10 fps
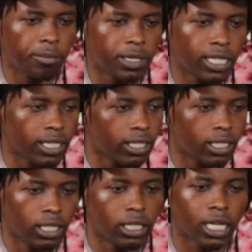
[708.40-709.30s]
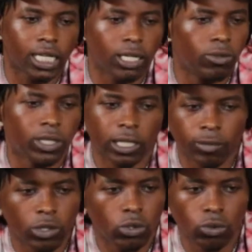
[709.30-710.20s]
by, like, they were
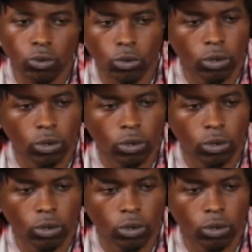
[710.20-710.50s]
coming through,